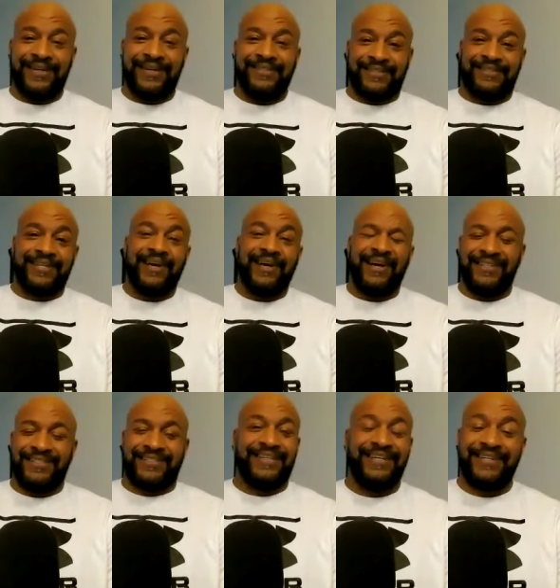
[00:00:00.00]

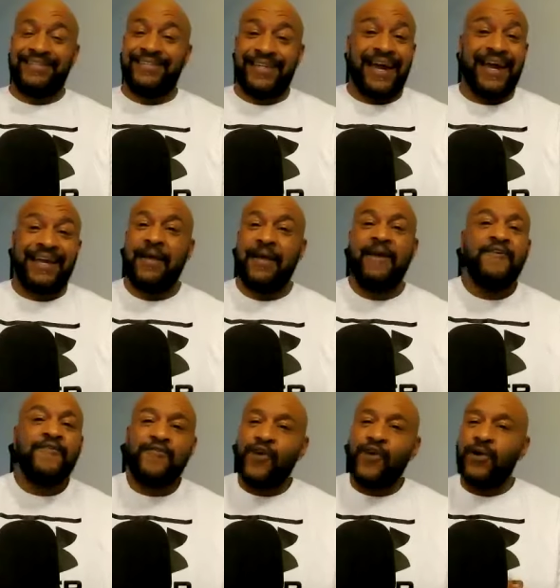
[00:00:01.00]
Seriously, like
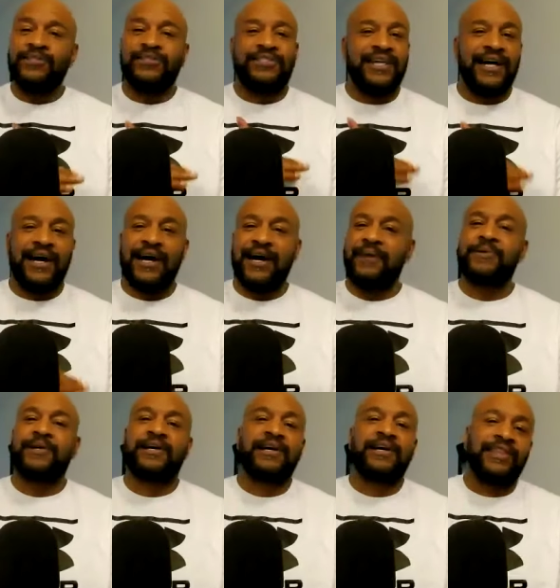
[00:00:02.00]
first time
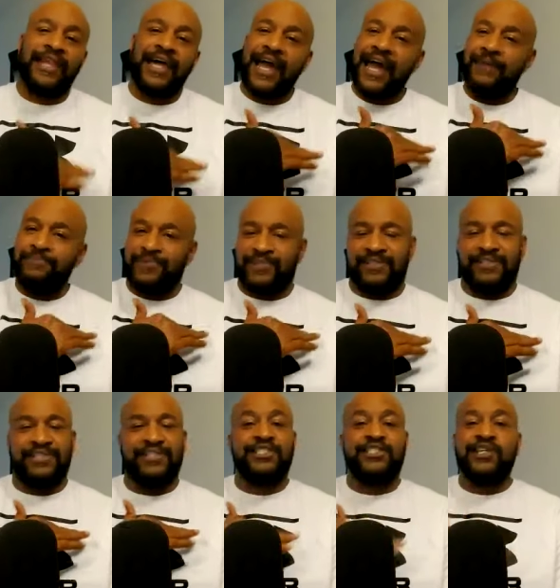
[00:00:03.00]
collapse,
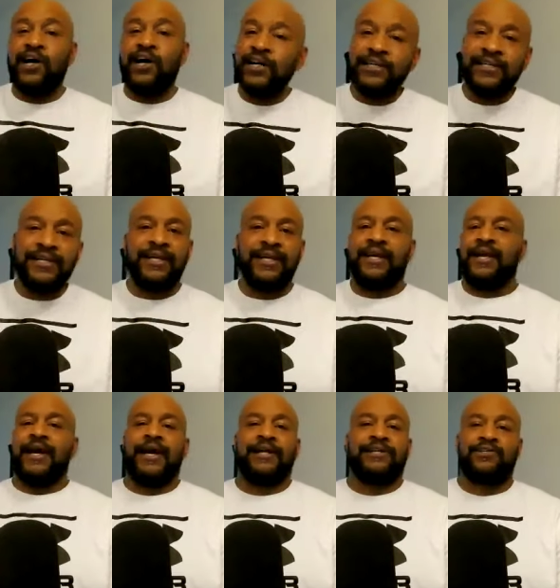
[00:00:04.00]
done
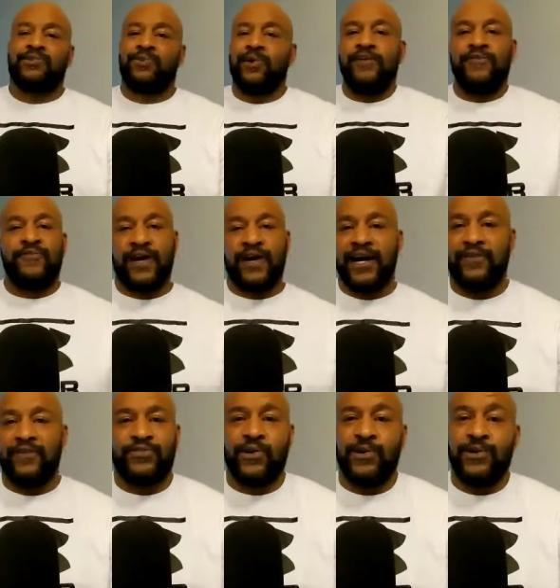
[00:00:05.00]
after
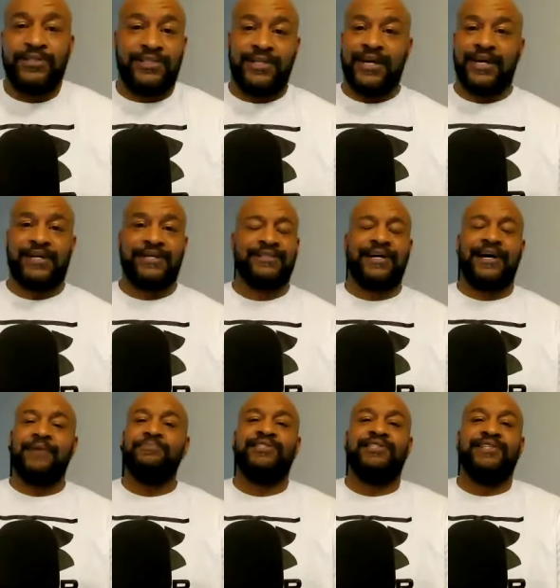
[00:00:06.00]
25, 30 seconds.
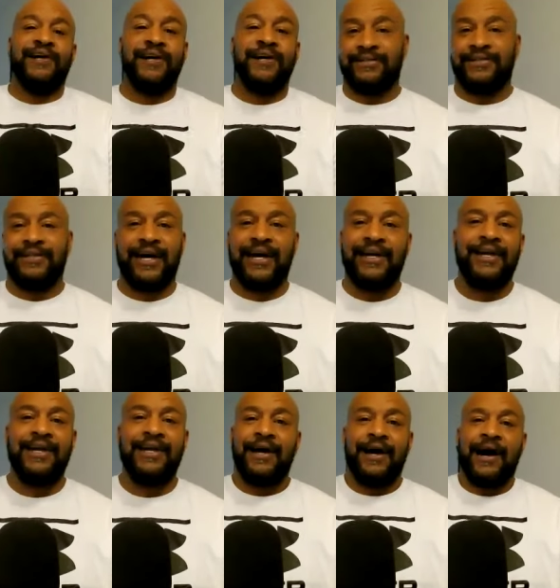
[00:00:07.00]
I'm done. Like,
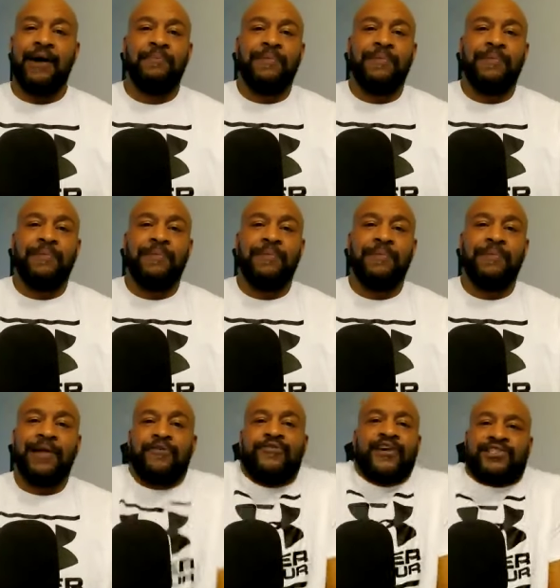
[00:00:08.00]
I'm like a
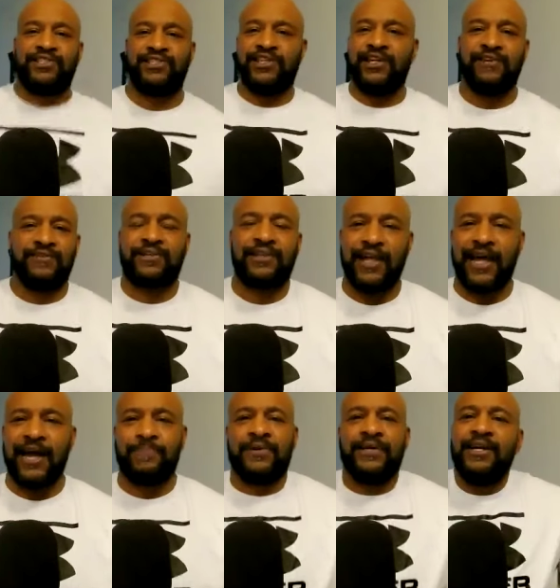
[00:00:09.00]
fish and
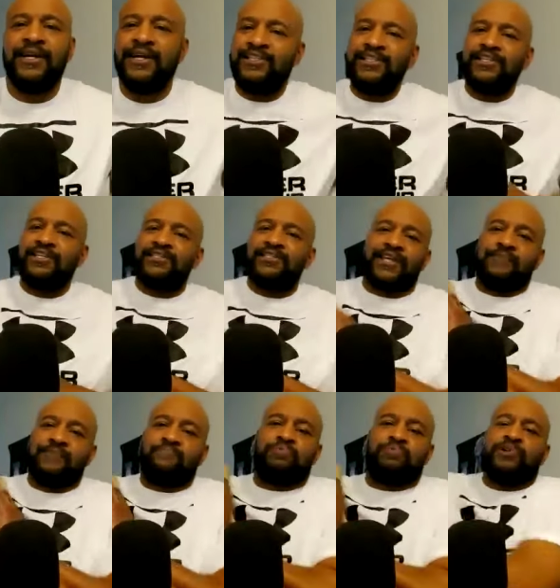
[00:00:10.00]
shit clapping. She
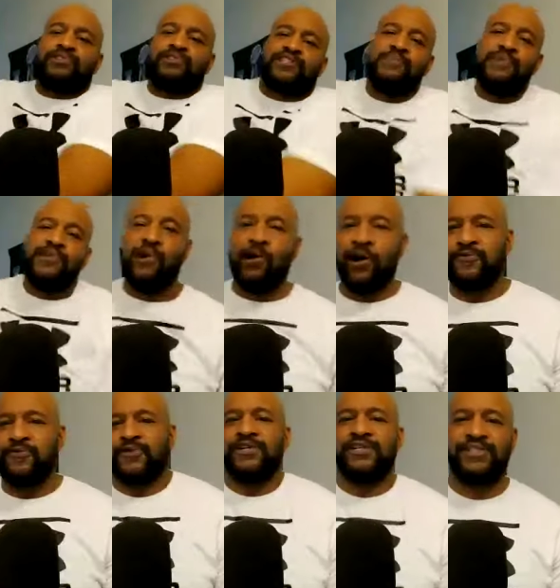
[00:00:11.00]
just like pushes me
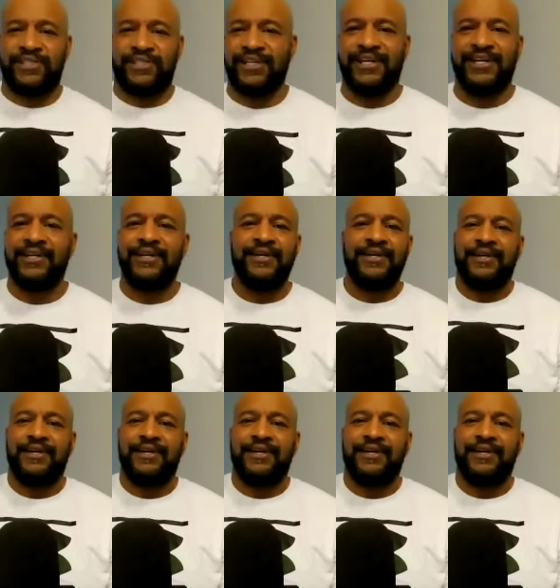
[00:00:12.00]
off her and shit.